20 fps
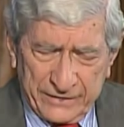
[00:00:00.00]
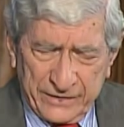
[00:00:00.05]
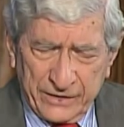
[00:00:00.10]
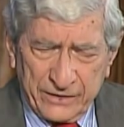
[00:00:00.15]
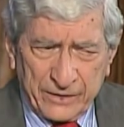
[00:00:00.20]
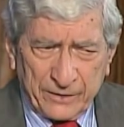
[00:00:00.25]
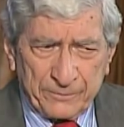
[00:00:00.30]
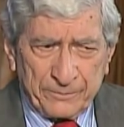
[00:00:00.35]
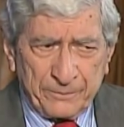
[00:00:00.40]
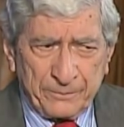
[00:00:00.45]
did
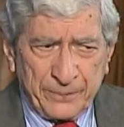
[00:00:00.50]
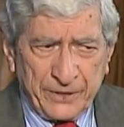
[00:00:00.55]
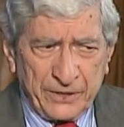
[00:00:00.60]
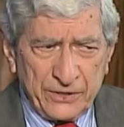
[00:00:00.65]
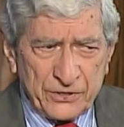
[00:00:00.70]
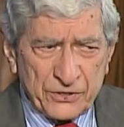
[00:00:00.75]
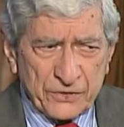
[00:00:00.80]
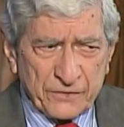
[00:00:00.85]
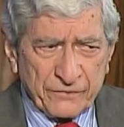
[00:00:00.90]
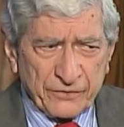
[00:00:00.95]
a
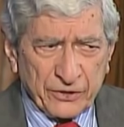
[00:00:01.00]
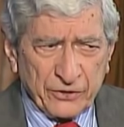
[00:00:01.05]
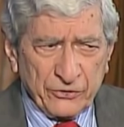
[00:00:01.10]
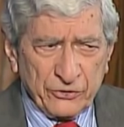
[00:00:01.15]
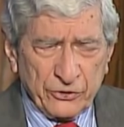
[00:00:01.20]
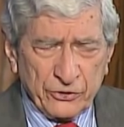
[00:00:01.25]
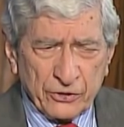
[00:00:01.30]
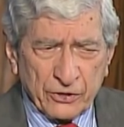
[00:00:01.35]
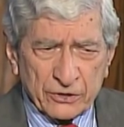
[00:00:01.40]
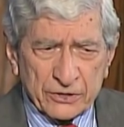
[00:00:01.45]
piece for the
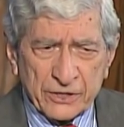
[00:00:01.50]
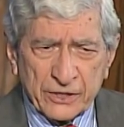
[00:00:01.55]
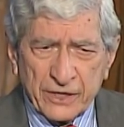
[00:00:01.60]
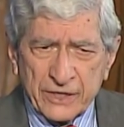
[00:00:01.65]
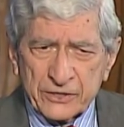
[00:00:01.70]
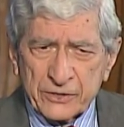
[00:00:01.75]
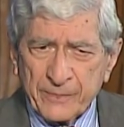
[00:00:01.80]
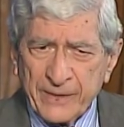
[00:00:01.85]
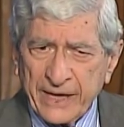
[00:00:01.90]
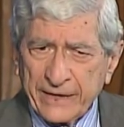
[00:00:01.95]
New York
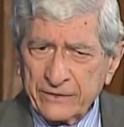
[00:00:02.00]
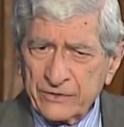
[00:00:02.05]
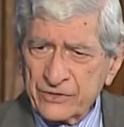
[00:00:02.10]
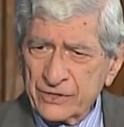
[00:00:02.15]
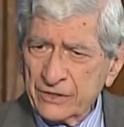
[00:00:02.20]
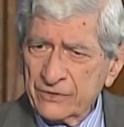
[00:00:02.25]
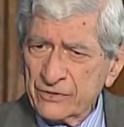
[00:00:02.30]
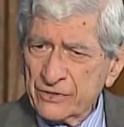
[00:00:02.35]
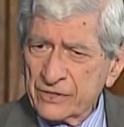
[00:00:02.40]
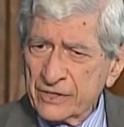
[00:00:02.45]
Times
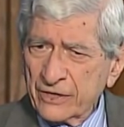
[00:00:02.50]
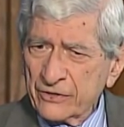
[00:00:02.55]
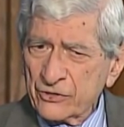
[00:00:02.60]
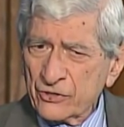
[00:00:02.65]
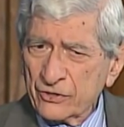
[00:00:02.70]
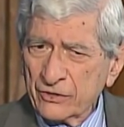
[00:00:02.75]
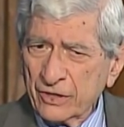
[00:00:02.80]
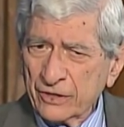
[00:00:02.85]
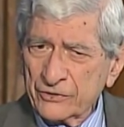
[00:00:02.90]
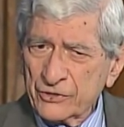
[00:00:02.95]
Magazine
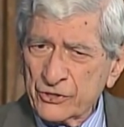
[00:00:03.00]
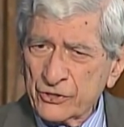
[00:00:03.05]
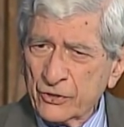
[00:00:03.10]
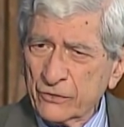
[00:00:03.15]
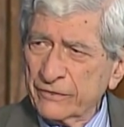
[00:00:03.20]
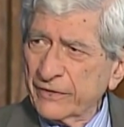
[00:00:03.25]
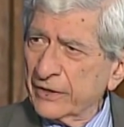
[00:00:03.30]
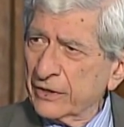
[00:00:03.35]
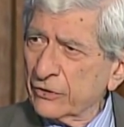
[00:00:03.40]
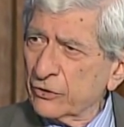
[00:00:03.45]
section on
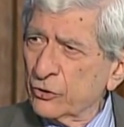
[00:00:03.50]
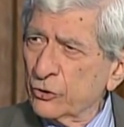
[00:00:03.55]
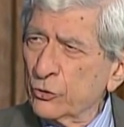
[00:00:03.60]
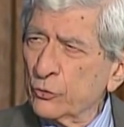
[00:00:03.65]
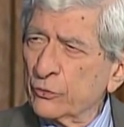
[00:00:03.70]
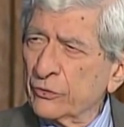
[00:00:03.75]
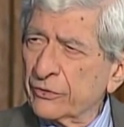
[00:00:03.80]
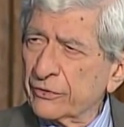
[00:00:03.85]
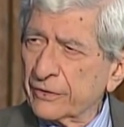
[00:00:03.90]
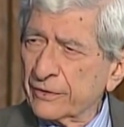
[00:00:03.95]
Soviet
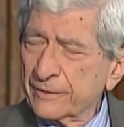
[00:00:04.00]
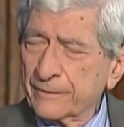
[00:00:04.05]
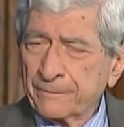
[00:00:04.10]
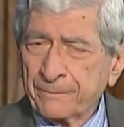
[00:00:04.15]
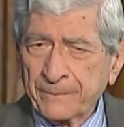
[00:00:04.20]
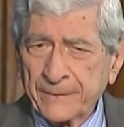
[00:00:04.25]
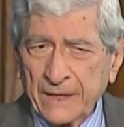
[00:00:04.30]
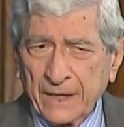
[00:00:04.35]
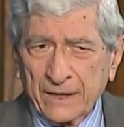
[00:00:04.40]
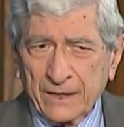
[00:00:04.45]
youth,
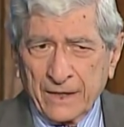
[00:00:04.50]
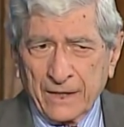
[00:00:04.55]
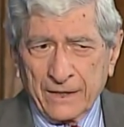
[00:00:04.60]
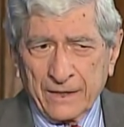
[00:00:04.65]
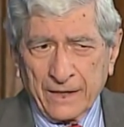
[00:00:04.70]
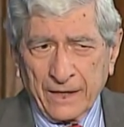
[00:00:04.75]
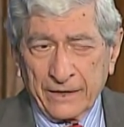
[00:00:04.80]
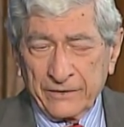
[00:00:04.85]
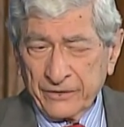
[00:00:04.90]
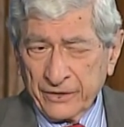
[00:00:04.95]

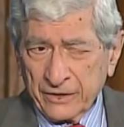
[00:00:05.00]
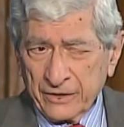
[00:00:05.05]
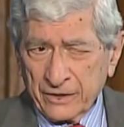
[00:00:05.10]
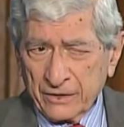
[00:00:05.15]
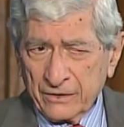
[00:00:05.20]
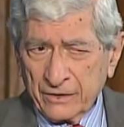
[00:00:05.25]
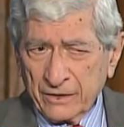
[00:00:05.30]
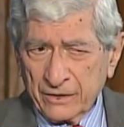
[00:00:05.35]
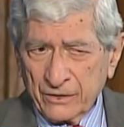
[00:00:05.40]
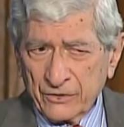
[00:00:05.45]
I think
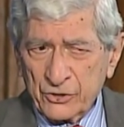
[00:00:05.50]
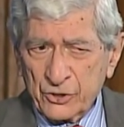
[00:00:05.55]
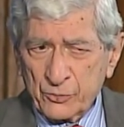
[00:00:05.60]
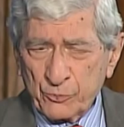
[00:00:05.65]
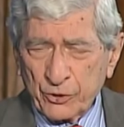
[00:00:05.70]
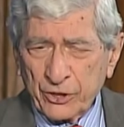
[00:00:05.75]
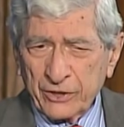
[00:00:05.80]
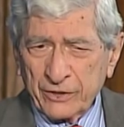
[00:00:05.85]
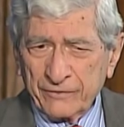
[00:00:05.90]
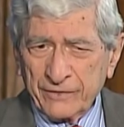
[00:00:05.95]
in, in the
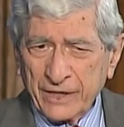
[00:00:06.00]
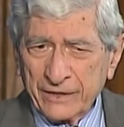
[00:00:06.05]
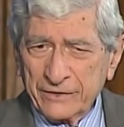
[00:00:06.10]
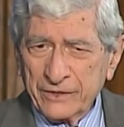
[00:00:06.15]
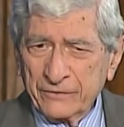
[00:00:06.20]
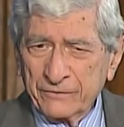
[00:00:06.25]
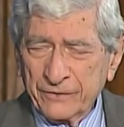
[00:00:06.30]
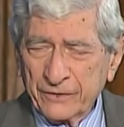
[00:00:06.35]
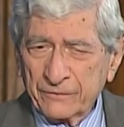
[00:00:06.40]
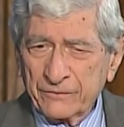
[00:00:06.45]
spring of
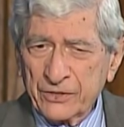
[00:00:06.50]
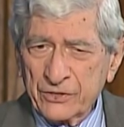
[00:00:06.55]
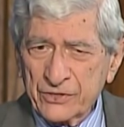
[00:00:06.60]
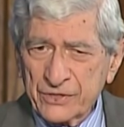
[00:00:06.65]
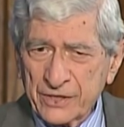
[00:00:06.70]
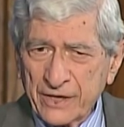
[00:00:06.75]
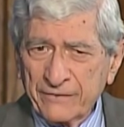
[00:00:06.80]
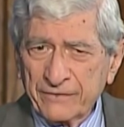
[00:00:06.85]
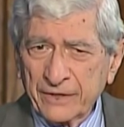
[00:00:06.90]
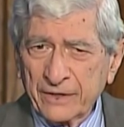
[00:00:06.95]

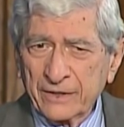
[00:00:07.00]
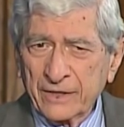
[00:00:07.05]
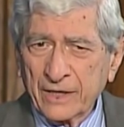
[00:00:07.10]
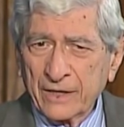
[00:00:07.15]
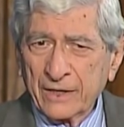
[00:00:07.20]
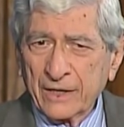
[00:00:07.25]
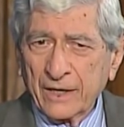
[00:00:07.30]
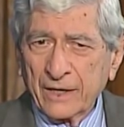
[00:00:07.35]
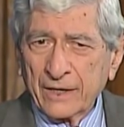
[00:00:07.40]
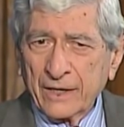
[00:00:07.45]
1957.
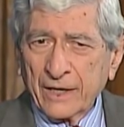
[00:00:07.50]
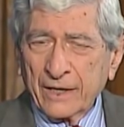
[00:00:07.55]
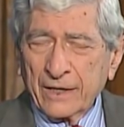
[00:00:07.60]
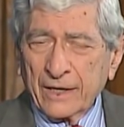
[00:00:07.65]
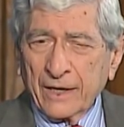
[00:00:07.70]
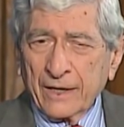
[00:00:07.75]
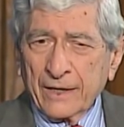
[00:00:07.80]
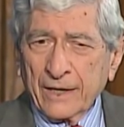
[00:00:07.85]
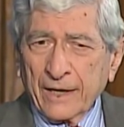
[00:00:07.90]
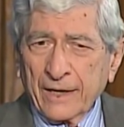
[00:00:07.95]

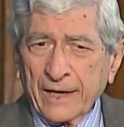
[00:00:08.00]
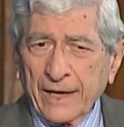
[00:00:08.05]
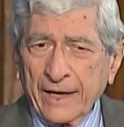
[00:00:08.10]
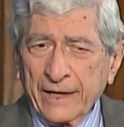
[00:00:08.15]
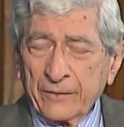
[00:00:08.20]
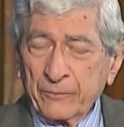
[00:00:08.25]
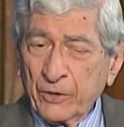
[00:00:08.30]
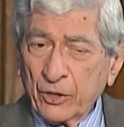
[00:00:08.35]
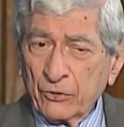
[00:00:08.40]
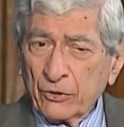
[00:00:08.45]

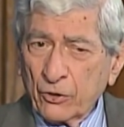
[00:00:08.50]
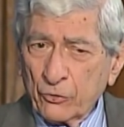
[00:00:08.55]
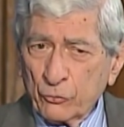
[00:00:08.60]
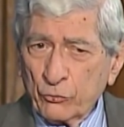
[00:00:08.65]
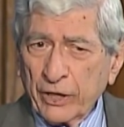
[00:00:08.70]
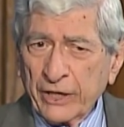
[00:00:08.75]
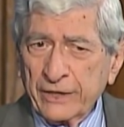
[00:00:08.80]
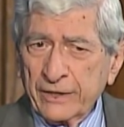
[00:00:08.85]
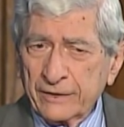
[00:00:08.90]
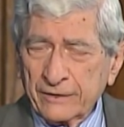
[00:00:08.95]
And Murrow
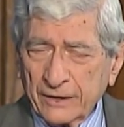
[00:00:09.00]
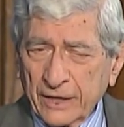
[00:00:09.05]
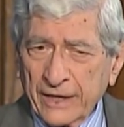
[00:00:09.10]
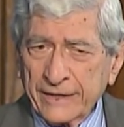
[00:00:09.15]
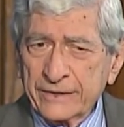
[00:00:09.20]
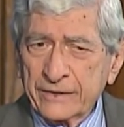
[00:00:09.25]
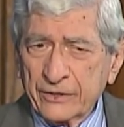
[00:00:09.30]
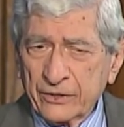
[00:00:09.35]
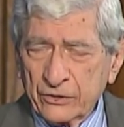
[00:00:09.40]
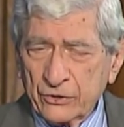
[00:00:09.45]
read it,
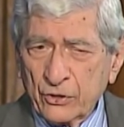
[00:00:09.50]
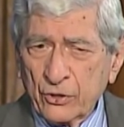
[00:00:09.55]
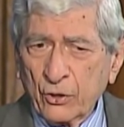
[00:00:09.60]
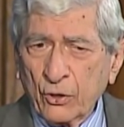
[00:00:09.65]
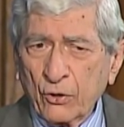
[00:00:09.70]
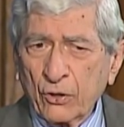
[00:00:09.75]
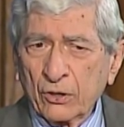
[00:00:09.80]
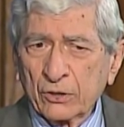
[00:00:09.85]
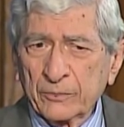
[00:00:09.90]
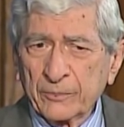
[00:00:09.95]
liked it,
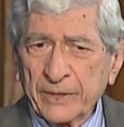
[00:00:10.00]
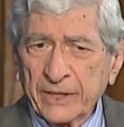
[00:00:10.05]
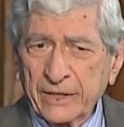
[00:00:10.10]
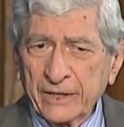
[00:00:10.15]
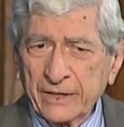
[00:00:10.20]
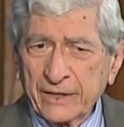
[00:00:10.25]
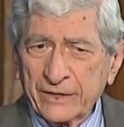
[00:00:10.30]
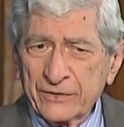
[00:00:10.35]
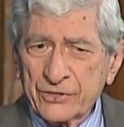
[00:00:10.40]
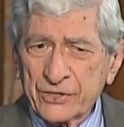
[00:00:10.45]
called
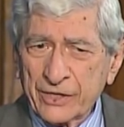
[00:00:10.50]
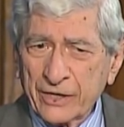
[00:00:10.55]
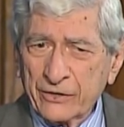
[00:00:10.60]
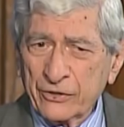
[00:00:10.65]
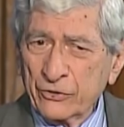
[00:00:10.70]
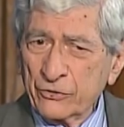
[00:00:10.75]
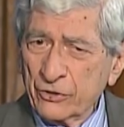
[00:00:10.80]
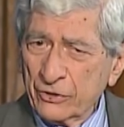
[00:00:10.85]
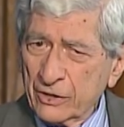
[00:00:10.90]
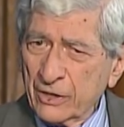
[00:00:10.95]
me, and said,
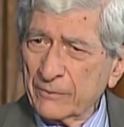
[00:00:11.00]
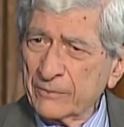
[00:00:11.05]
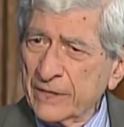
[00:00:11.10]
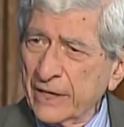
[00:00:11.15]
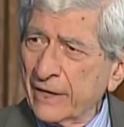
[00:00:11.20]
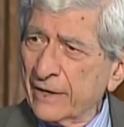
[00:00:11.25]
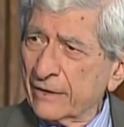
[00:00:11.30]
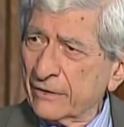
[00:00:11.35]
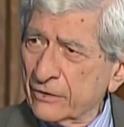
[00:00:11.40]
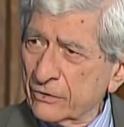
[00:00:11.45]
Can you come
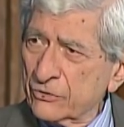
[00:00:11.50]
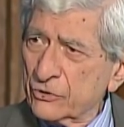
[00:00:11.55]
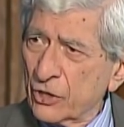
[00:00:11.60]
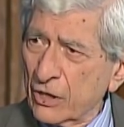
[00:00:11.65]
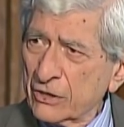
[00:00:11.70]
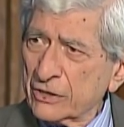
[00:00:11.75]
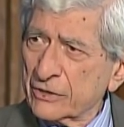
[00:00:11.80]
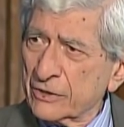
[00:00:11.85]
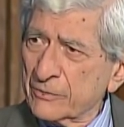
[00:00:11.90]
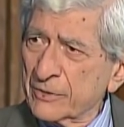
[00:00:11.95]
down and
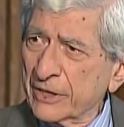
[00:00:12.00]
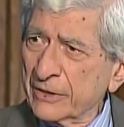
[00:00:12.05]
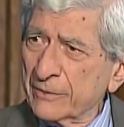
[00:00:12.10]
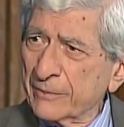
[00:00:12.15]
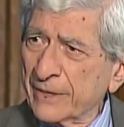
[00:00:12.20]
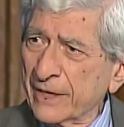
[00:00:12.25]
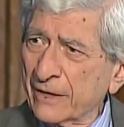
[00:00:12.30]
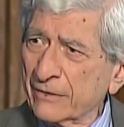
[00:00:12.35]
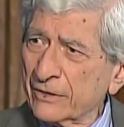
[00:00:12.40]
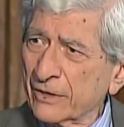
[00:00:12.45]
talk to me
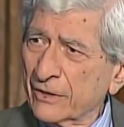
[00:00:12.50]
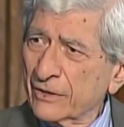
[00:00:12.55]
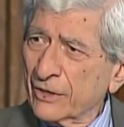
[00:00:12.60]
about